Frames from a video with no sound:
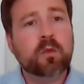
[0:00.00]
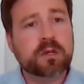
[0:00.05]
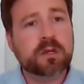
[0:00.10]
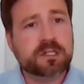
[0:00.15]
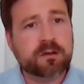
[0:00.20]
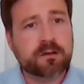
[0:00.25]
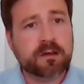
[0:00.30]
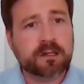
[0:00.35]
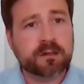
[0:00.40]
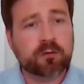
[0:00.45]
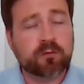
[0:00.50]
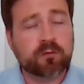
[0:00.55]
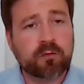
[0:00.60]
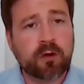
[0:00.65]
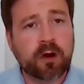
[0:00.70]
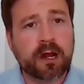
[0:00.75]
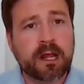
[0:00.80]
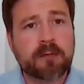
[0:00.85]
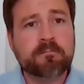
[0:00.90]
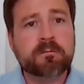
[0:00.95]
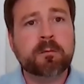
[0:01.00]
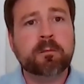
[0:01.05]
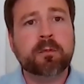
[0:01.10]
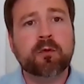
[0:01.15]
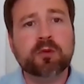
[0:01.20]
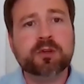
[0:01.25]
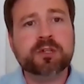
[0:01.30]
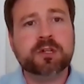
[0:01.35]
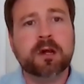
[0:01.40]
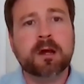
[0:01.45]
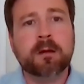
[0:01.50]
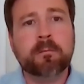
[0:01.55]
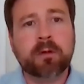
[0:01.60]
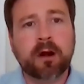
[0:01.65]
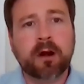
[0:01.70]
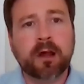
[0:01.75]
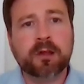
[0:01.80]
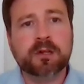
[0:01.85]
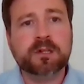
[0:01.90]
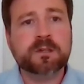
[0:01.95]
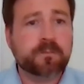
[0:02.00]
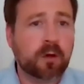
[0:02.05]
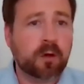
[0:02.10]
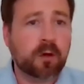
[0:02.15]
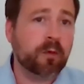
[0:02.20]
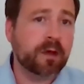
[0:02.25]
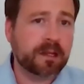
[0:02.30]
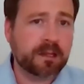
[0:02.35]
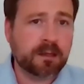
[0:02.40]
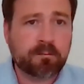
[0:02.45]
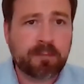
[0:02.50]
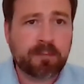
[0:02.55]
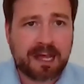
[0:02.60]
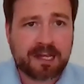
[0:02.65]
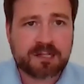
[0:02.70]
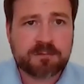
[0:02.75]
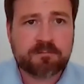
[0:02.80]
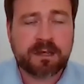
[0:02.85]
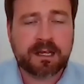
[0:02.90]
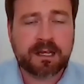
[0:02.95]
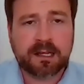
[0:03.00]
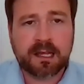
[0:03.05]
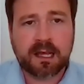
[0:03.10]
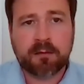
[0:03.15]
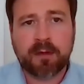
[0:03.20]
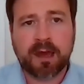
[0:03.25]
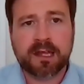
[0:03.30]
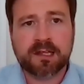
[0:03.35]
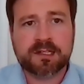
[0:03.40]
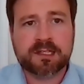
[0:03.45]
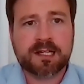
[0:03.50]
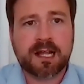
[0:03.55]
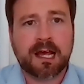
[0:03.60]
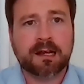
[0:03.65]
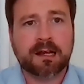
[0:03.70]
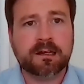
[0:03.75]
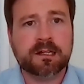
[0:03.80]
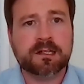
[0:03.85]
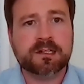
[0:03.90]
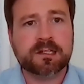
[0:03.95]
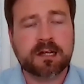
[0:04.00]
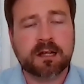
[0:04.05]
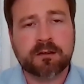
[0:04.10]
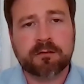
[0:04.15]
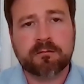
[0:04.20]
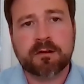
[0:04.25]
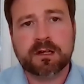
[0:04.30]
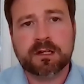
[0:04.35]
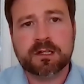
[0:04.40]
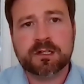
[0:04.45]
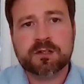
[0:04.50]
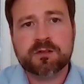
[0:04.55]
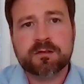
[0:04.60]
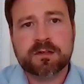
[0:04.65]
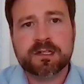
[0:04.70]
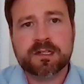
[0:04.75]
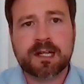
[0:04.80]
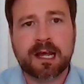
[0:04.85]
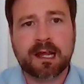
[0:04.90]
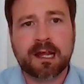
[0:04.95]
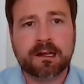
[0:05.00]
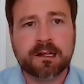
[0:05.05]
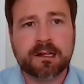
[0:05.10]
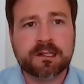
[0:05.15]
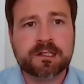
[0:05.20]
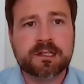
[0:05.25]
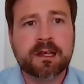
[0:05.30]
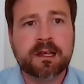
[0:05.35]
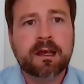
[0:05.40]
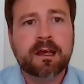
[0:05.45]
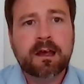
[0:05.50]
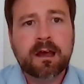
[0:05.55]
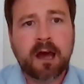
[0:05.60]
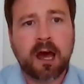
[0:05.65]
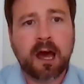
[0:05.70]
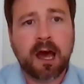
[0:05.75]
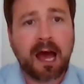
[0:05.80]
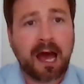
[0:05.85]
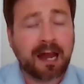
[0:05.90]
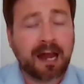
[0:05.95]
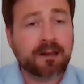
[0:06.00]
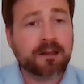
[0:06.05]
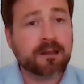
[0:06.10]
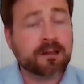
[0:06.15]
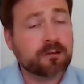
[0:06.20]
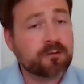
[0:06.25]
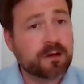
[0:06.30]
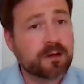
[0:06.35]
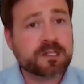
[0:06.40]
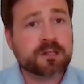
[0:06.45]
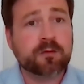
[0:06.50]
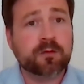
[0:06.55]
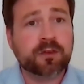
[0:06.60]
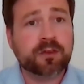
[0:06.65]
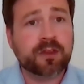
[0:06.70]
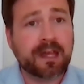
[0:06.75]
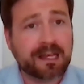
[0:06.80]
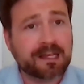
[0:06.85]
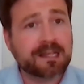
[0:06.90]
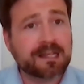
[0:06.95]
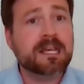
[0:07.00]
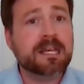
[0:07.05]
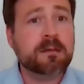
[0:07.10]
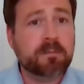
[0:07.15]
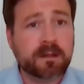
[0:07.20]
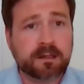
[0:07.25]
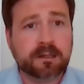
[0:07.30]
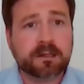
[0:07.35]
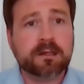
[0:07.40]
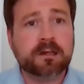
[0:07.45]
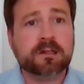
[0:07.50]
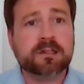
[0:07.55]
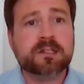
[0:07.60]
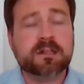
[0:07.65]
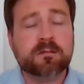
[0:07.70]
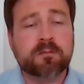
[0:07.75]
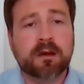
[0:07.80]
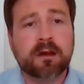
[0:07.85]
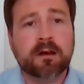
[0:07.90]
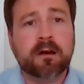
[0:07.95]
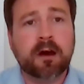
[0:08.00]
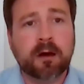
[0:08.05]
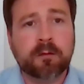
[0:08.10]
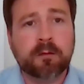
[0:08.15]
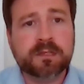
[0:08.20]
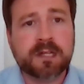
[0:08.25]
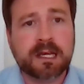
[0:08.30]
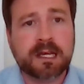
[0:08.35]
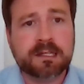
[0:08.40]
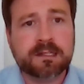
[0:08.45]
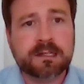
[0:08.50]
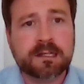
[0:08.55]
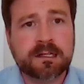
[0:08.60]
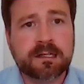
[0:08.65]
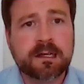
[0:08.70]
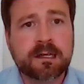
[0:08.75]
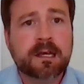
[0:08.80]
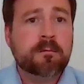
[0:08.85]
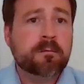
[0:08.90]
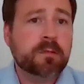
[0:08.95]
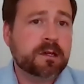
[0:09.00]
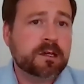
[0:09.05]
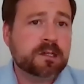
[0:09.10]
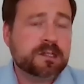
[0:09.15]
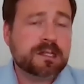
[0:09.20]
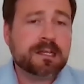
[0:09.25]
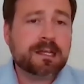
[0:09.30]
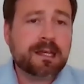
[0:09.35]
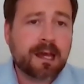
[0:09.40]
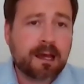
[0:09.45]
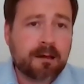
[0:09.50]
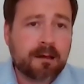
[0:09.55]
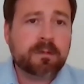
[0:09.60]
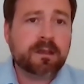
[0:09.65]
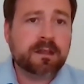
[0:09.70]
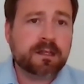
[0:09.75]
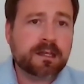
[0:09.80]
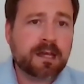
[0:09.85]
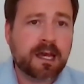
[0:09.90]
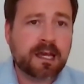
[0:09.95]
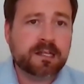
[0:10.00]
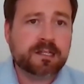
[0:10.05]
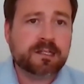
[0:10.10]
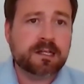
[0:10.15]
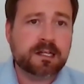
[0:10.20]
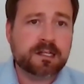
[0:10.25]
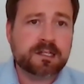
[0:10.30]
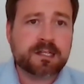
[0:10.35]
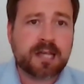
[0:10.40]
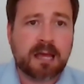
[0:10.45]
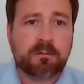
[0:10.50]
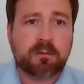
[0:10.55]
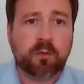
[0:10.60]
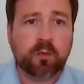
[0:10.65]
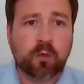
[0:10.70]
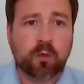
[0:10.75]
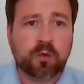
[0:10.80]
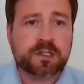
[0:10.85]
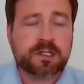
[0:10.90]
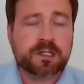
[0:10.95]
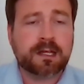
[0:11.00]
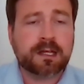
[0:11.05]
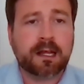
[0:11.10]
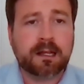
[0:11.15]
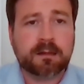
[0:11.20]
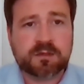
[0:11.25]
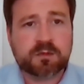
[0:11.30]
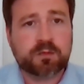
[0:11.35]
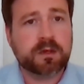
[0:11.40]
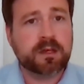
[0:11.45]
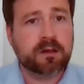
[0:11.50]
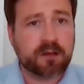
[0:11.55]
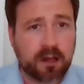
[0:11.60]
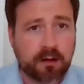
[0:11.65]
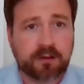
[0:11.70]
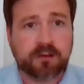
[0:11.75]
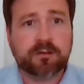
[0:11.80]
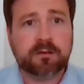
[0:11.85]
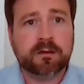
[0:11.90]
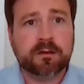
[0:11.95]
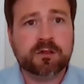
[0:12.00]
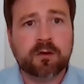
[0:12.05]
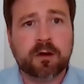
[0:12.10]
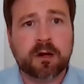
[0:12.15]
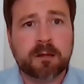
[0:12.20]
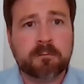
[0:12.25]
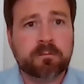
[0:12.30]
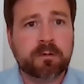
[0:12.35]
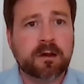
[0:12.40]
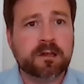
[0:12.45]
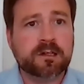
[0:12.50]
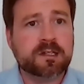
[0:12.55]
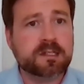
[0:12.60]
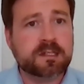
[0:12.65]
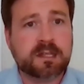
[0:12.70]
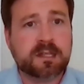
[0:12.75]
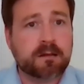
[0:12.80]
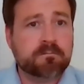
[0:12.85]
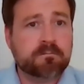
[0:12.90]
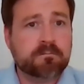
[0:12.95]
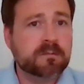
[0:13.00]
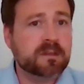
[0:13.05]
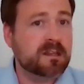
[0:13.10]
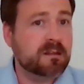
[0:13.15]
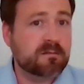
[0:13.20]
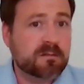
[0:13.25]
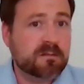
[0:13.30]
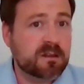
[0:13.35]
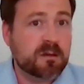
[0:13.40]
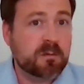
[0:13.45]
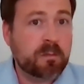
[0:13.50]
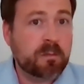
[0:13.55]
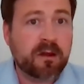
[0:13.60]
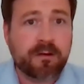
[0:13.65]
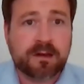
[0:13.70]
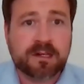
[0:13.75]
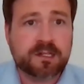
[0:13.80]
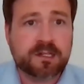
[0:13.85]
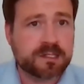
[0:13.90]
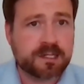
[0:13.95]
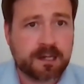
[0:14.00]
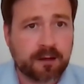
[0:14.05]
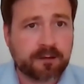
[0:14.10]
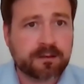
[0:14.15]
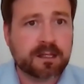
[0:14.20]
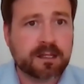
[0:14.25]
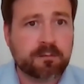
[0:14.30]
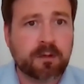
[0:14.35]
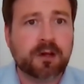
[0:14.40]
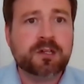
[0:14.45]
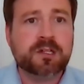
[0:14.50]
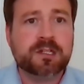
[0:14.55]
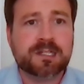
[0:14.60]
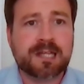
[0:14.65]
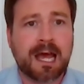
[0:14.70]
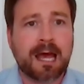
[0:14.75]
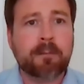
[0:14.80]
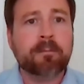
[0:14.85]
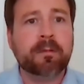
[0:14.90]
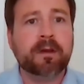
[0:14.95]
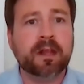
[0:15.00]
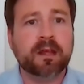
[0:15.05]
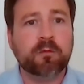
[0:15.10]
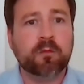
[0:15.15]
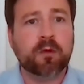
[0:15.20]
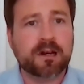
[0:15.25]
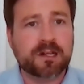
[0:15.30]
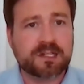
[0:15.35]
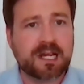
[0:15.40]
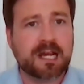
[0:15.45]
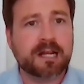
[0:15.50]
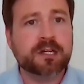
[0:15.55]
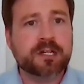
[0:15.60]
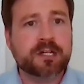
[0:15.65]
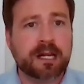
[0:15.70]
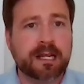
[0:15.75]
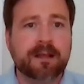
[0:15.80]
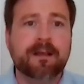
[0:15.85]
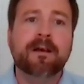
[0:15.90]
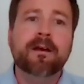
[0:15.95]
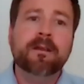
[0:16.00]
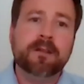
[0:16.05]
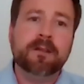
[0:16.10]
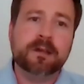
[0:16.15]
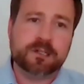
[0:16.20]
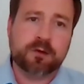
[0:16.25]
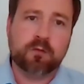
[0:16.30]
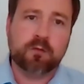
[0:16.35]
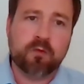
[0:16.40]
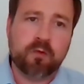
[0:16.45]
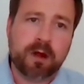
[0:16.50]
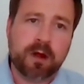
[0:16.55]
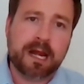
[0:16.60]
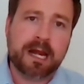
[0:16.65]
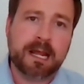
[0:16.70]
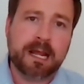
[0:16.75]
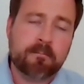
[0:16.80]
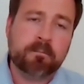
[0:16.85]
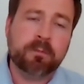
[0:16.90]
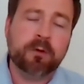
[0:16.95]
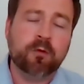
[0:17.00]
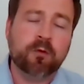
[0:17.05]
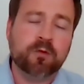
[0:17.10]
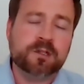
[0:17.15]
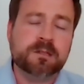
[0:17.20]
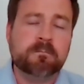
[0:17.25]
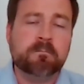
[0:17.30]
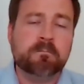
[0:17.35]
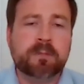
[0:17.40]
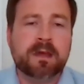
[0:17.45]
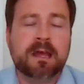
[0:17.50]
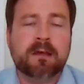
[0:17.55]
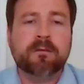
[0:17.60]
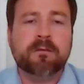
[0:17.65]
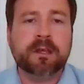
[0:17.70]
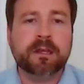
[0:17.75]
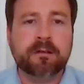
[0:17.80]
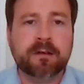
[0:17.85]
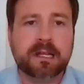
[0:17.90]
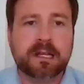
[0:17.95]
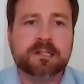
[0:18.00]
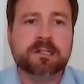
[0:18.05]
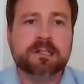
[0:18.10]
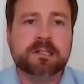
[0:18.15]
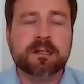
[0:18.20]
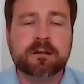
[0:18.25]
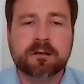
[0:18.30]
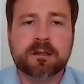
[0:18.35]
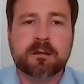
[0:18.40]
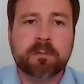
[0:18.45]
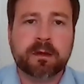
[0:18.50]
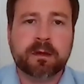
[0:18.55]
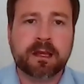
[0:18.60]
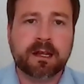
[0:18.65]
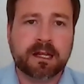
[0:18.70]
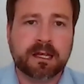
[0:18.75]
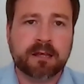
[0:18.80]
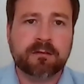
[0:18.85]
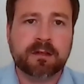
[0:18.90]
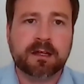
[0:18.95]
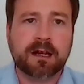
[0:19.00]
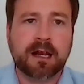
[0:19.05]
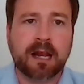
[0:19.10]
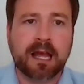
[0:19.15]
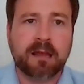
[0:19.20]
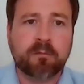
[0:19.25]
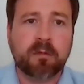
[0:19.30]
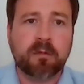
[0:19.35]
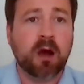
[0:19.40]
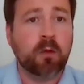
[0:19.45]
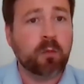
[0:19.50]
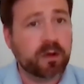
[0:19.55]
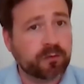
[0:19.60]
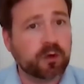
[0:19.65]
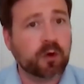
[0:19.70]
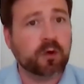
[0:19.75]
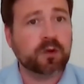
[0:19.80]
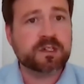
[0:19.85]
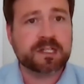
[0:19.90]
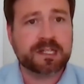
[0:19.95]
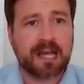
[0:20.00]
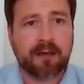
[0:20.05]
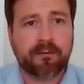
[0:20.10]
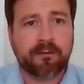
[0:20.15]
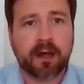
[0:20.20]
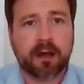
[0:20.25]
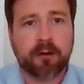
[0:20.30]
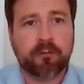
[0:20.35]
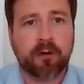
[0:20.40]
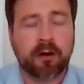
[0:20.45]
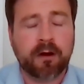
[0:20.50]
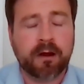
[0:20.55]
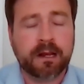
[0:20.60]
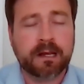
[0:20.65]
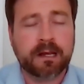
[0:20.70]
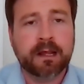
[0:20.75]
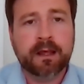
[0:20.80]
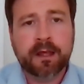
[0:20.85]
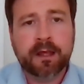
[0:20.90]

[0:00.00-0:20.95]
We're doing the right proportionate approach, following the best BDMA standards and other industry standards. And the critical thing, keeping the customer updated, because it can be the case in escape of water claims where you're going through the drying process that the appearance is nothing much is happening, whereas actually there's a really important bit that you need to do at the beginning of the claim, and we've got to get that right.